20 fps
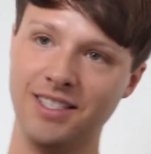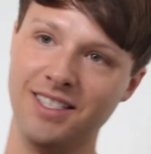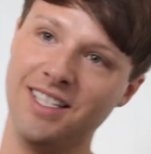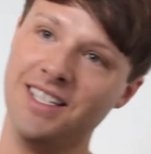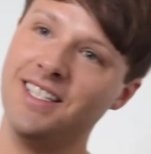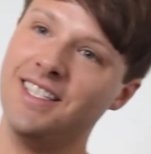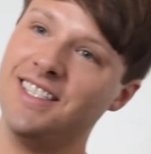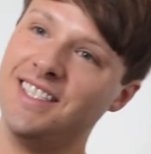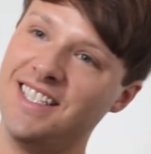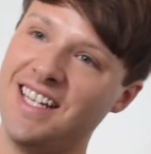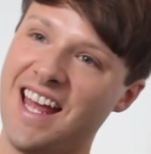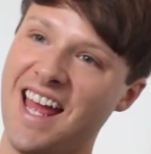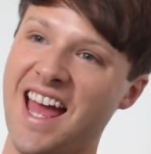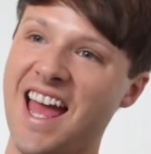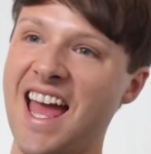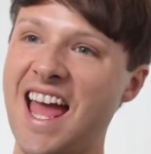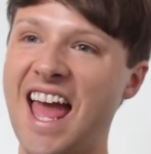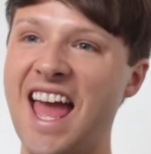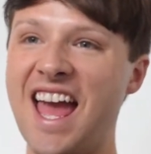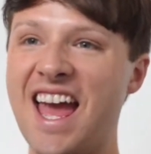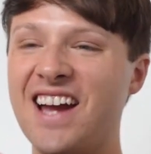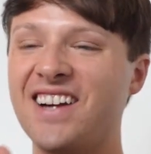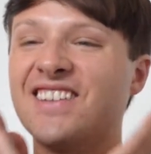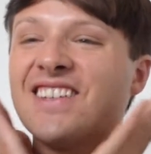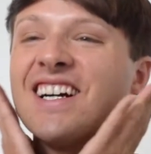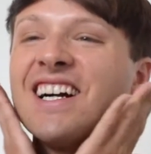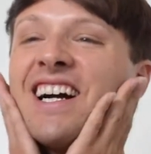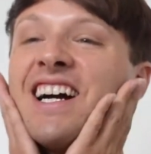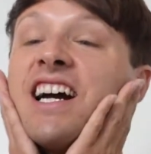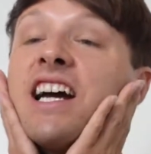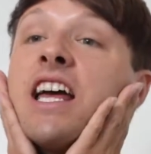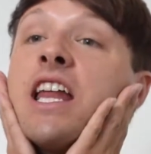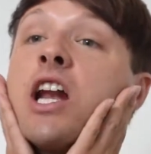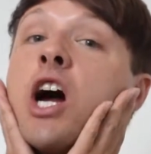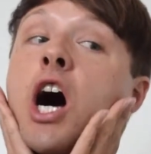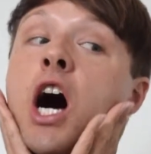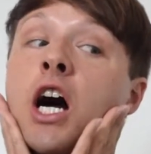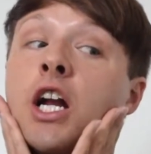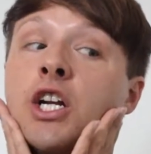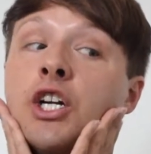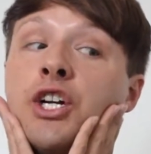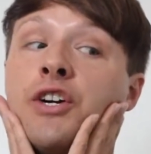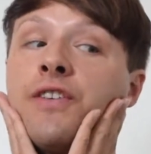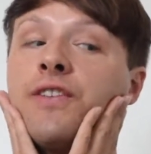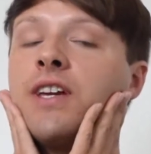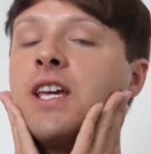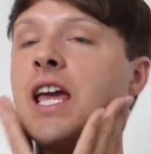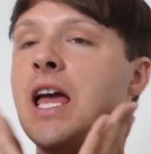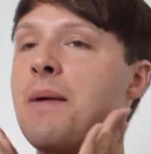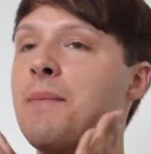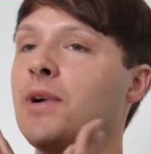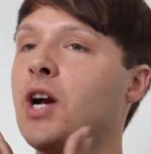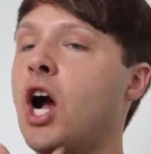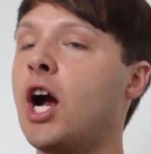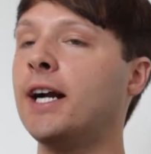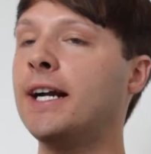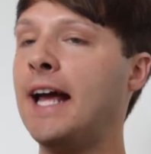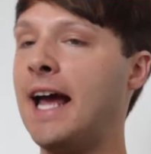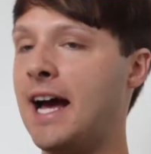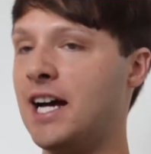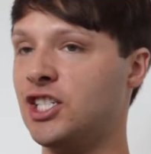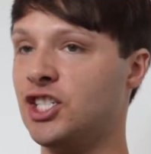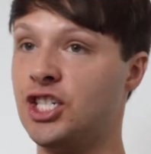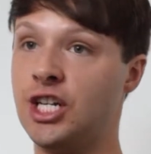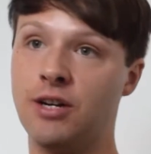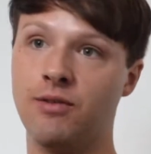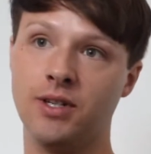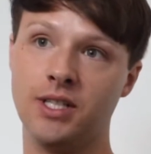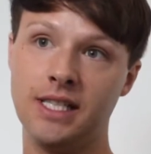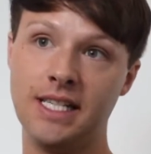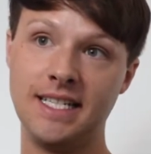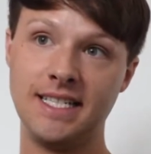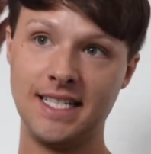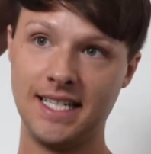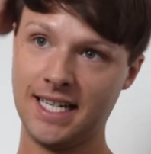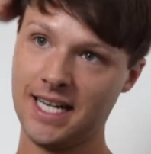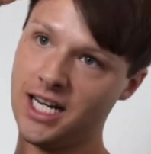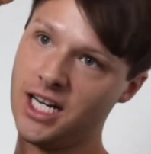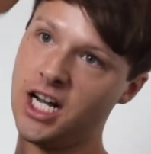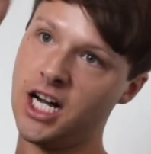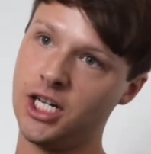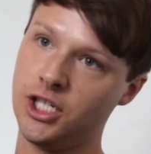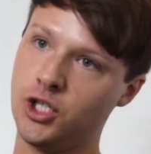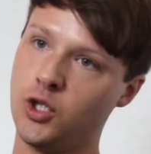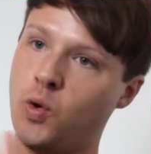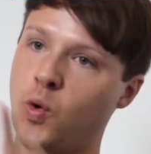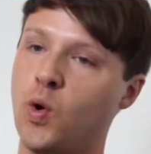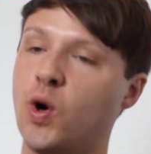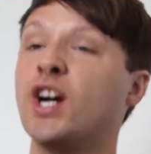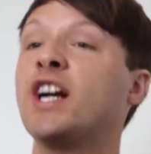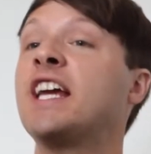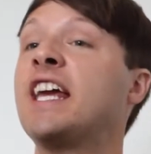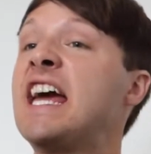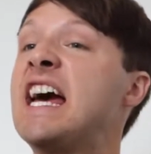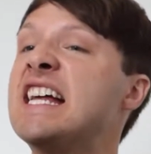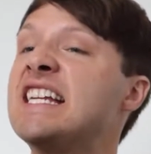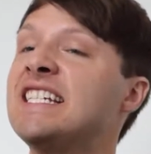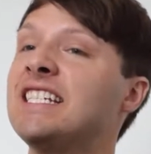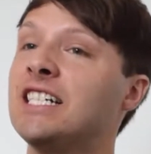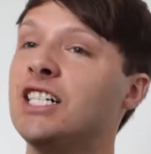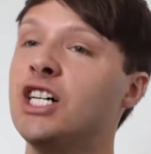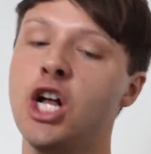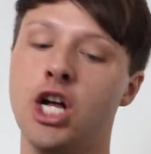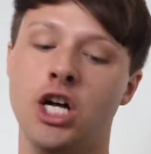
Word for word: Today we're in honor of Kim Kardashian releasing a contour kit.